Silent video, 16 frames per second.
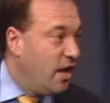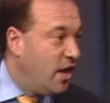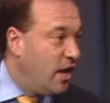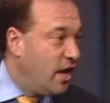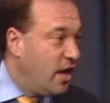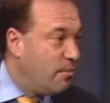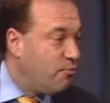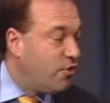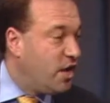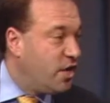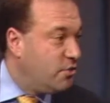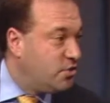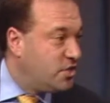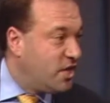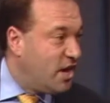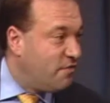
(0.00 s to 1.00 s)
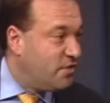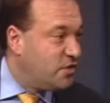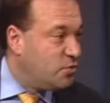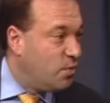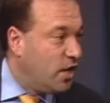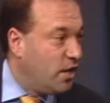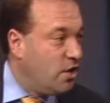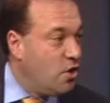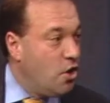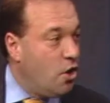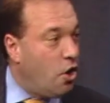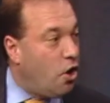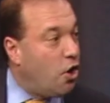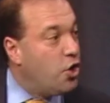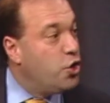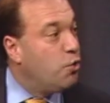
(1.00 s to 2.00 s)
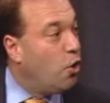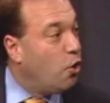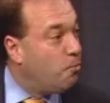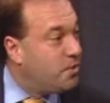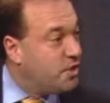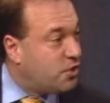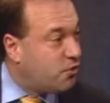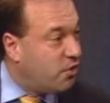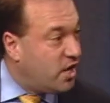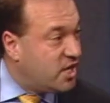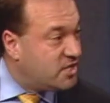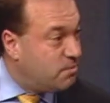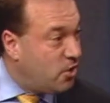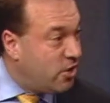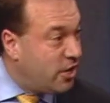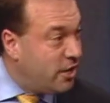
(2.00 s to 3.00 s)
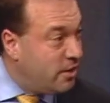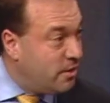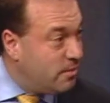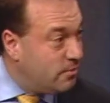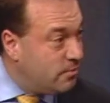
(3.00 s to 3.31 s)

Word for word: and brand new staff as well. Absolutely. Are you hoping to cross market?